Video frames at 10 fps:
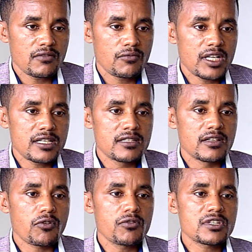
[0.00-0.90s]
What is the
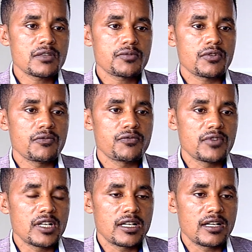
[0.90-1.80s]
concept of
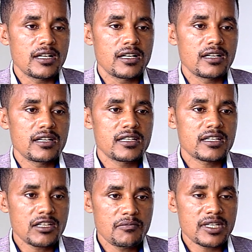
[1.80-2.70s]

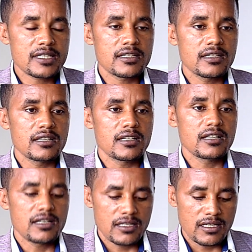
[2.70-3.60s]
economic
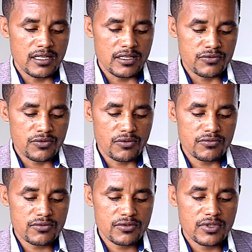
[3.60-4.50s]

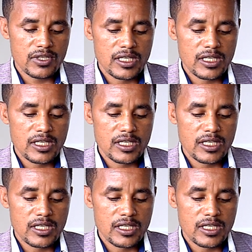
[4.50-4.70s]
zones?